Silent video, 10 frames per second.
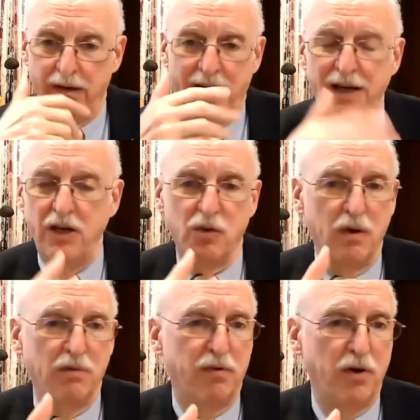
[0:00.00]
Any
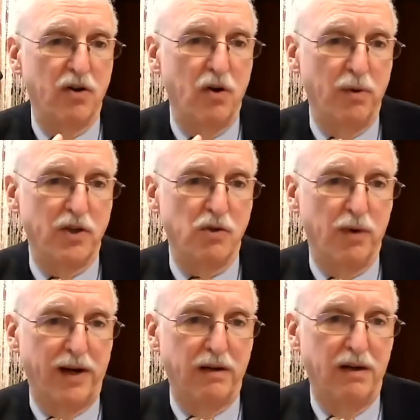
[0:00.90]
sort of vertical
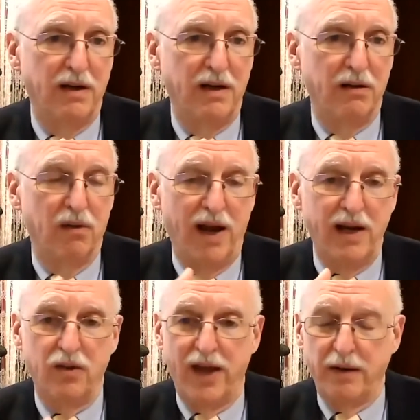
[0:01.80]
restraint
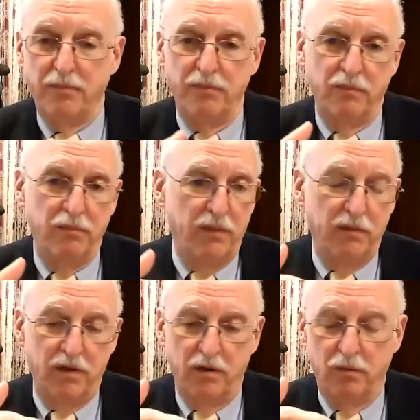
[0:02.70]
like that,
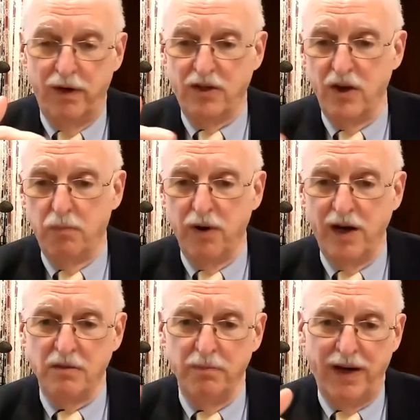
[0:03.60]
resale
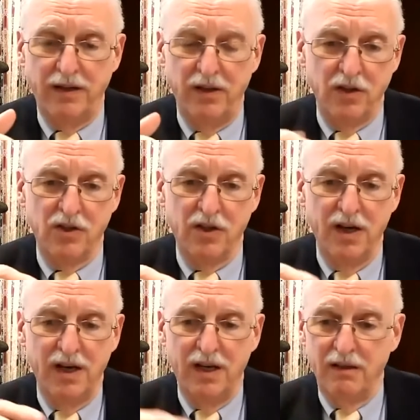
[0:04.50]
price maintenance,
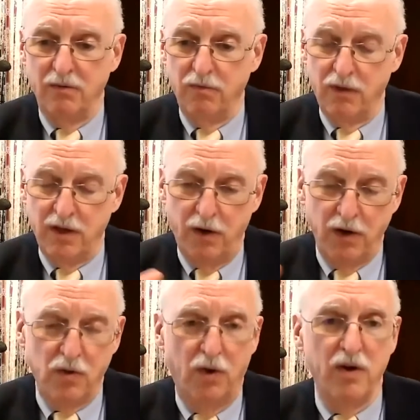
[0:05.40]

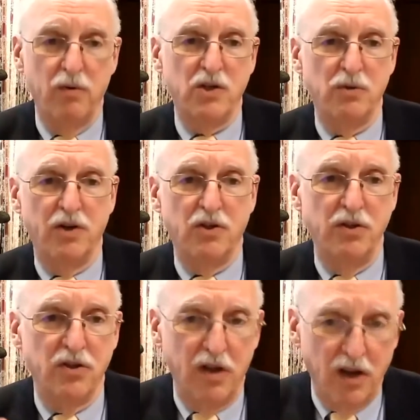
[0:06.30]
territorial
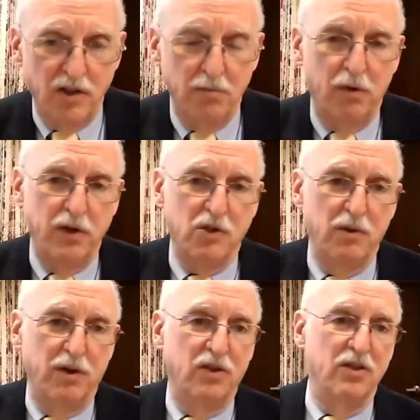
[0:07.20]
restrictions, customer
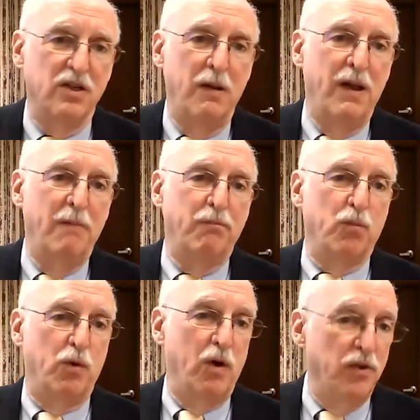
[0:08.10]
restrictions,
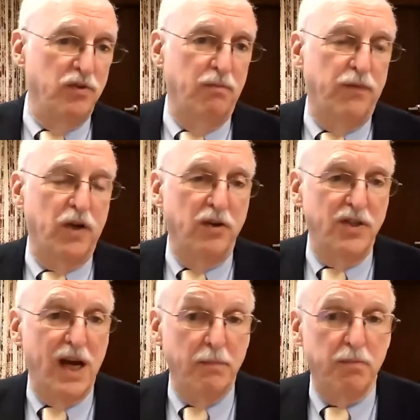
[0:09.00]
were all
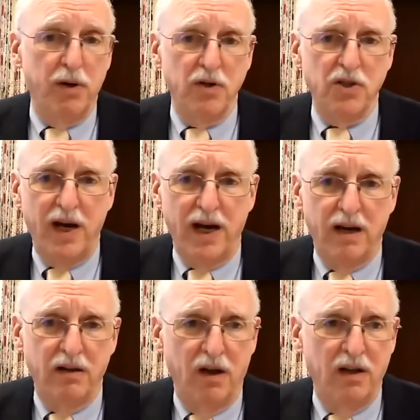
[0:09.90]
condemned per se
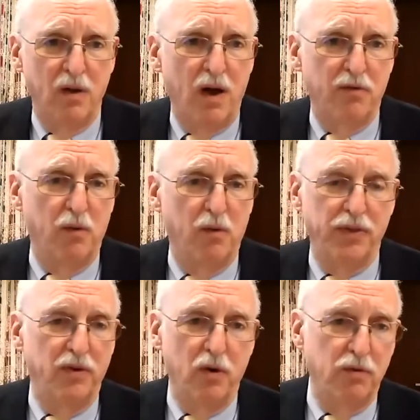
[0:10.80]
unlawful,
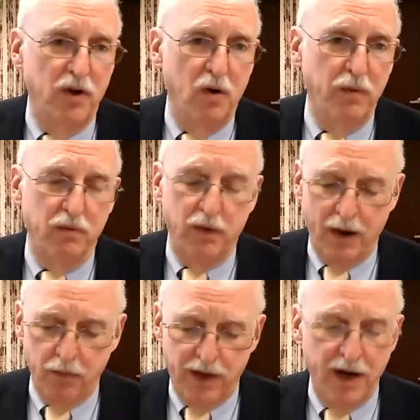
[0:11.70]
no,
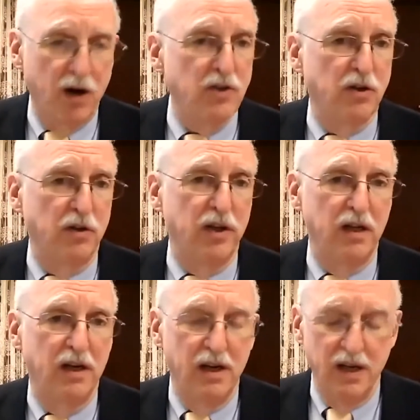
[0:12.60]
without regard to the
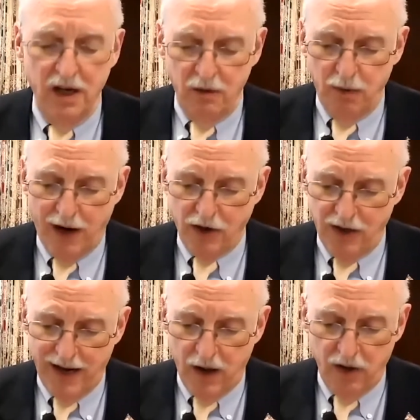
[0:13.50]

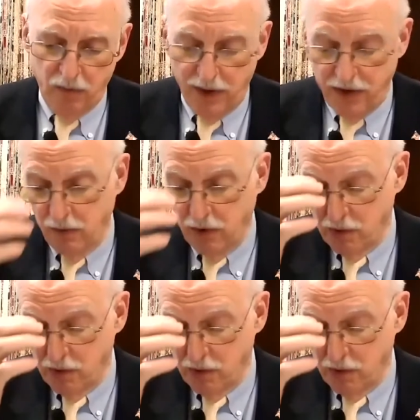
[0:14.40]
rationale and whether it was